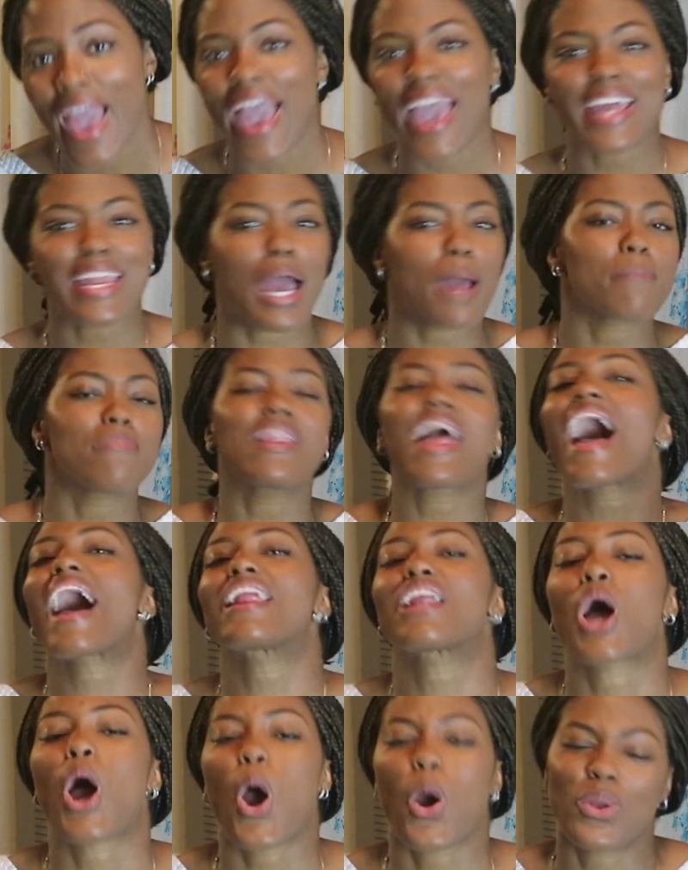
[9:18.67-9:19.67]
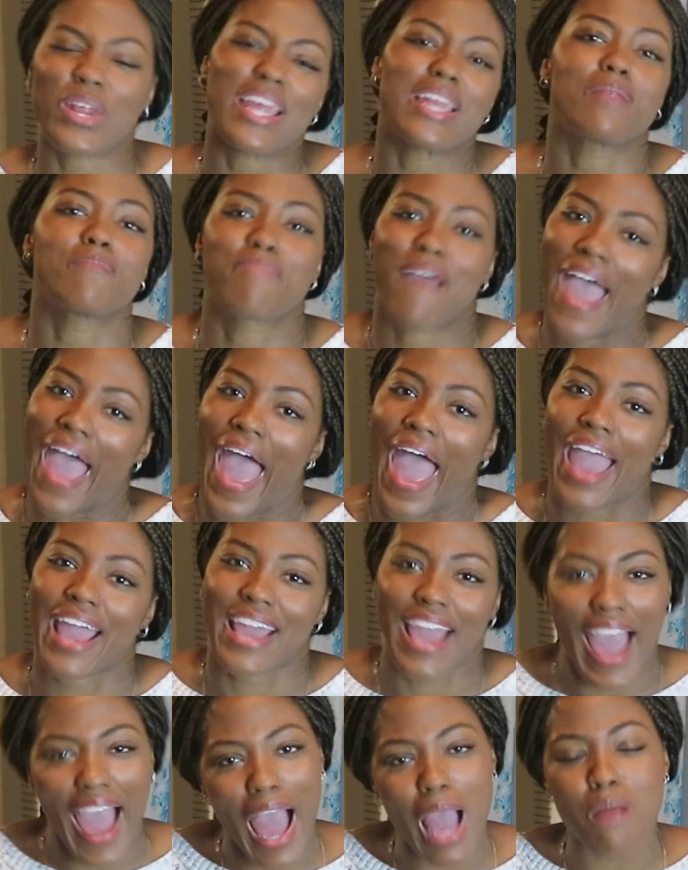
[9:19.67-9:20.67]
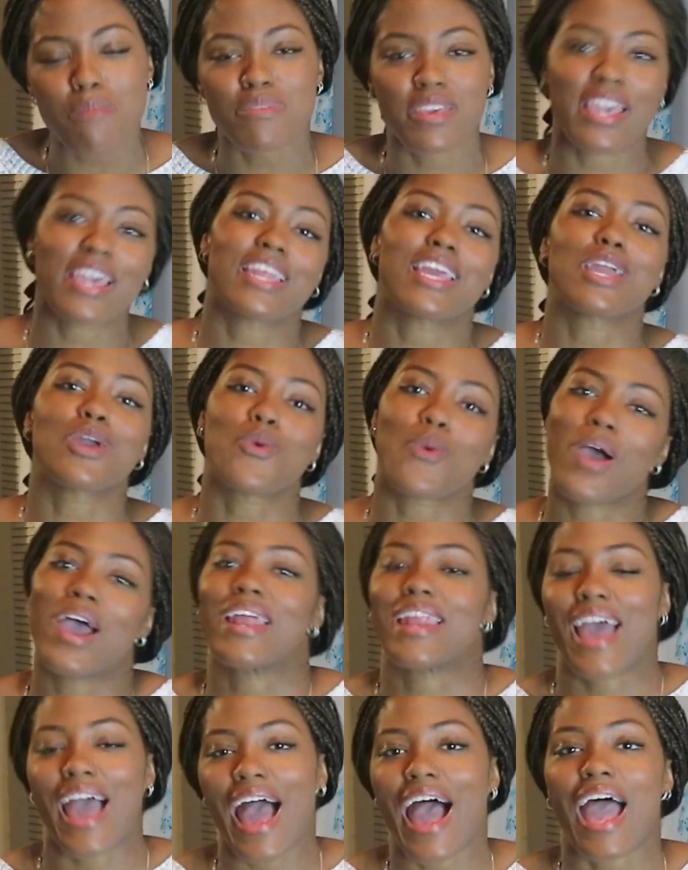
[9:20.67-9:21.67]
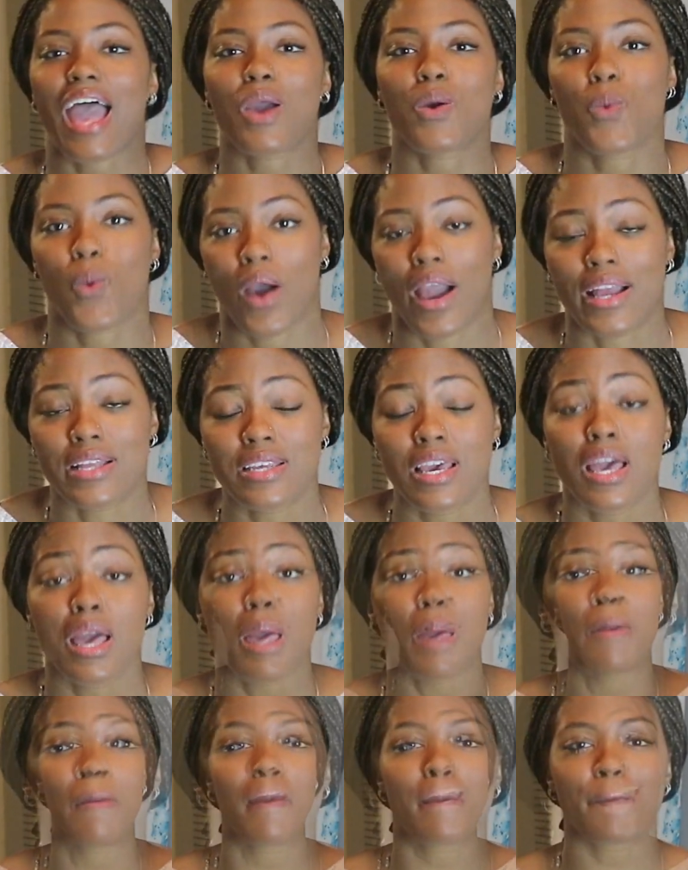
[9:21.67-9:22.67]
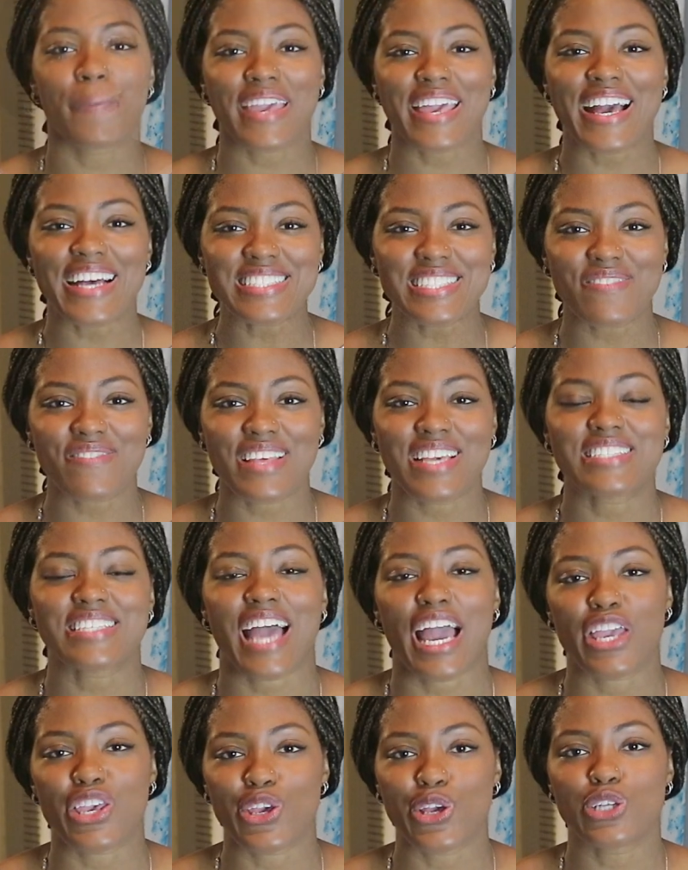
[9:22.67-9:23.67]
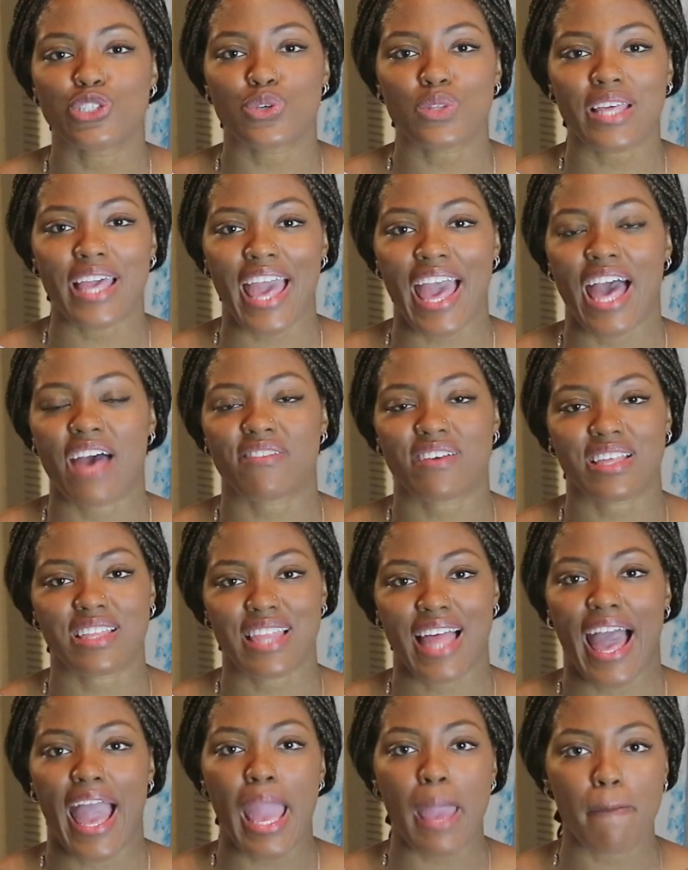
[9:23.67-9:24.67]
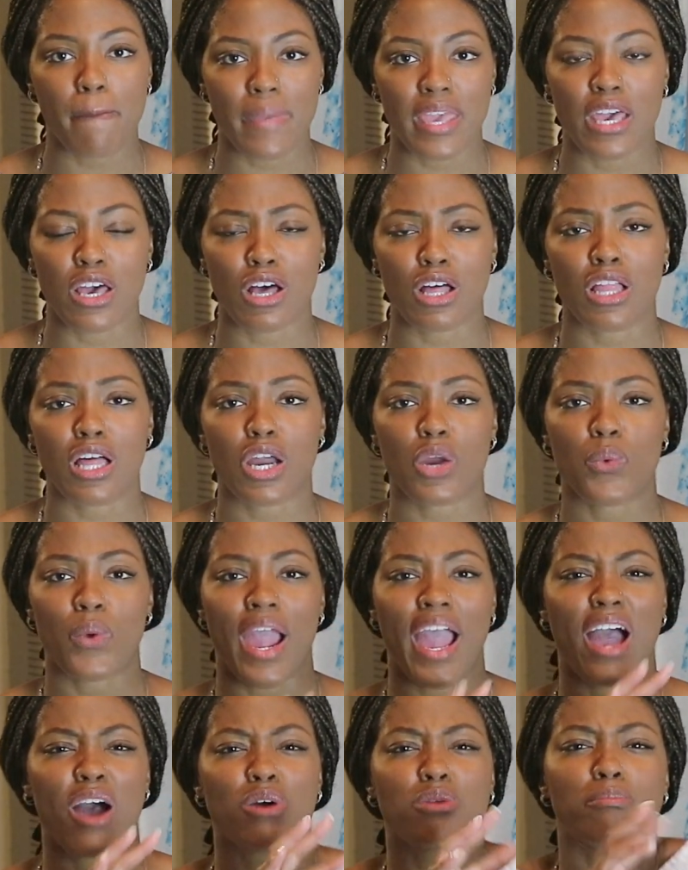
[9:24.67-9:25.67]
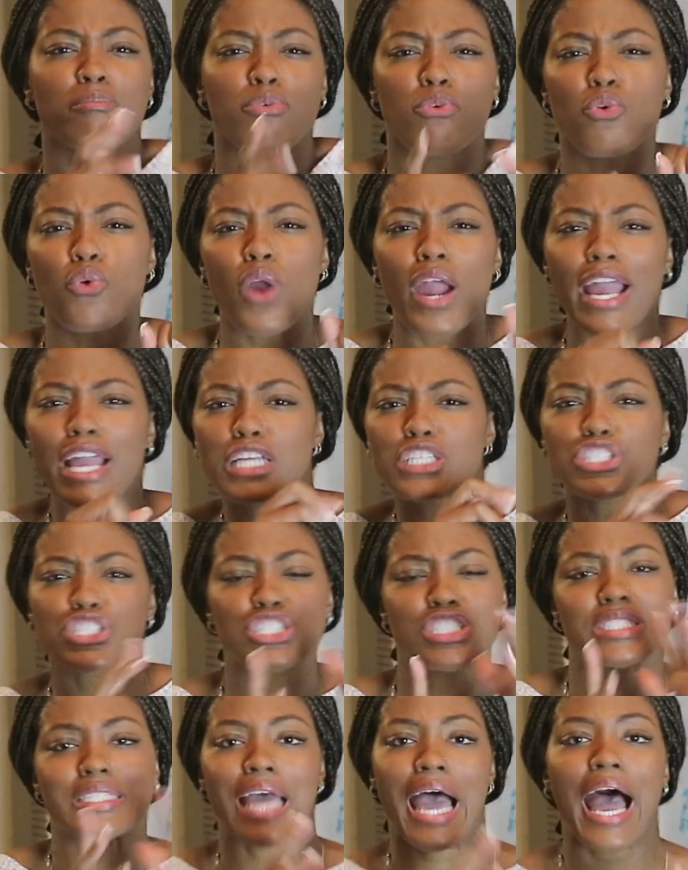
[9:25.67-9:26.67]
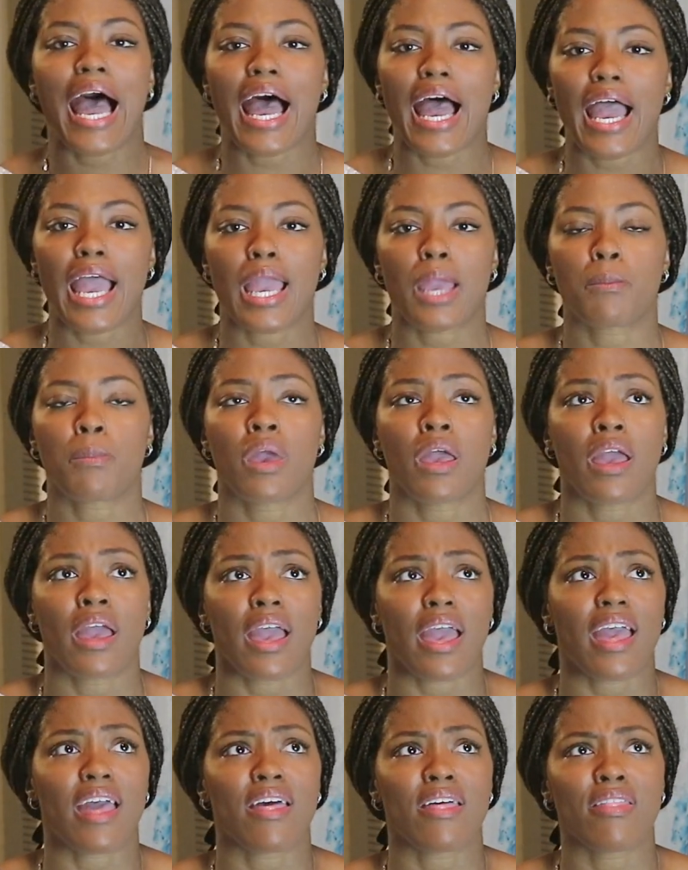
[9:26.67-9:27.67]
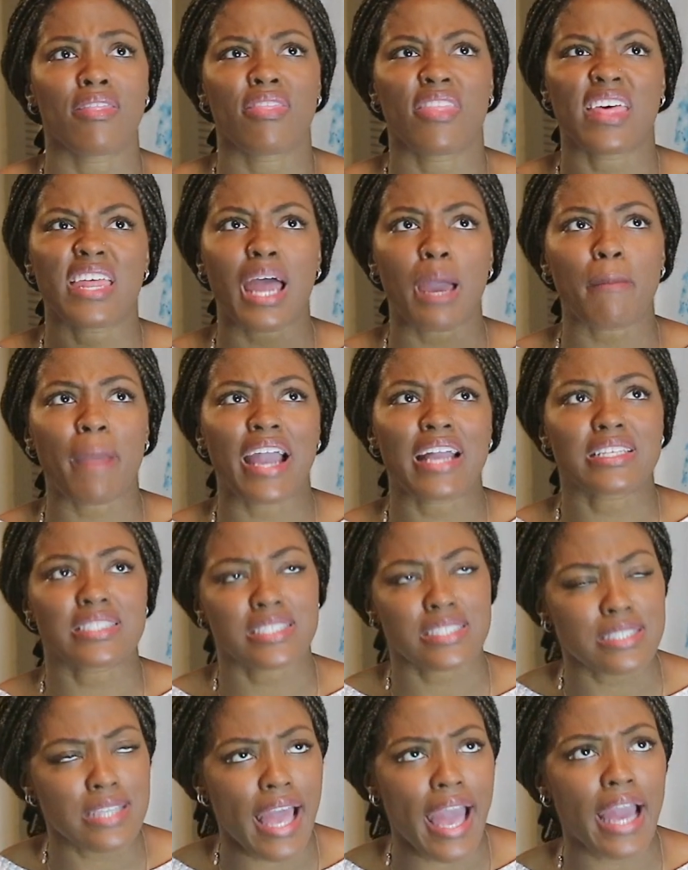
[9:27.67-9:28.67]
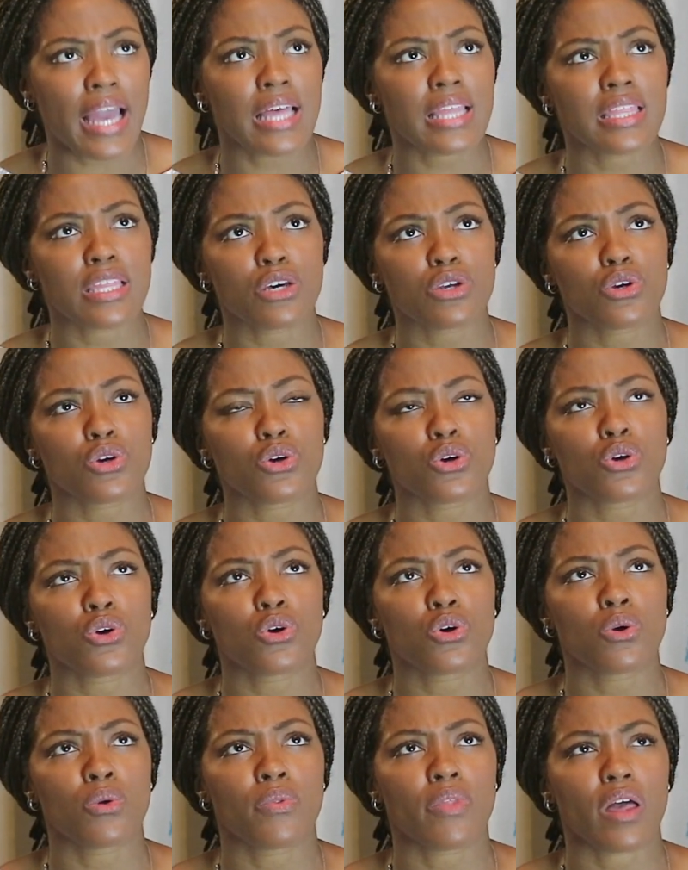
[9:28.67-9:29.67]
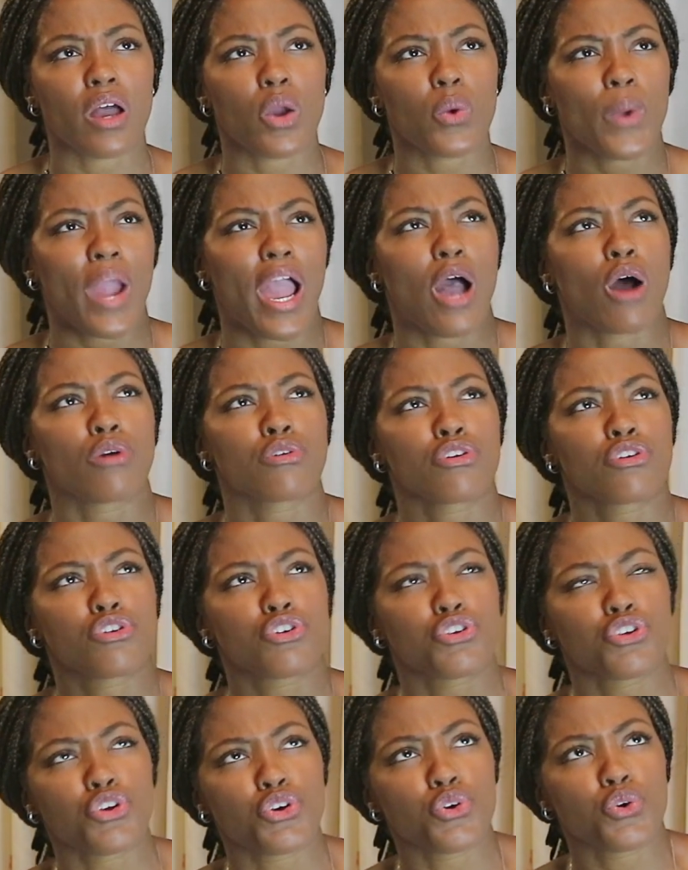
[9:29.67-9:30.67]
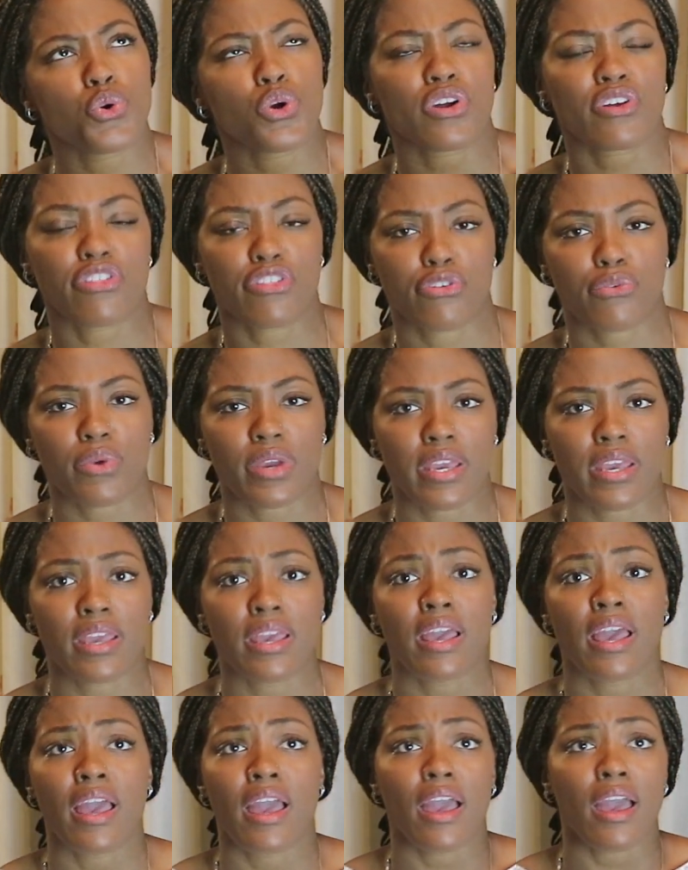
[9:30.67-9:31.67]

And I'm not holding back. I'm getting what I want. But because of this, I usually have a light meal around brunch time. And then I might snack a little around 2 or 3.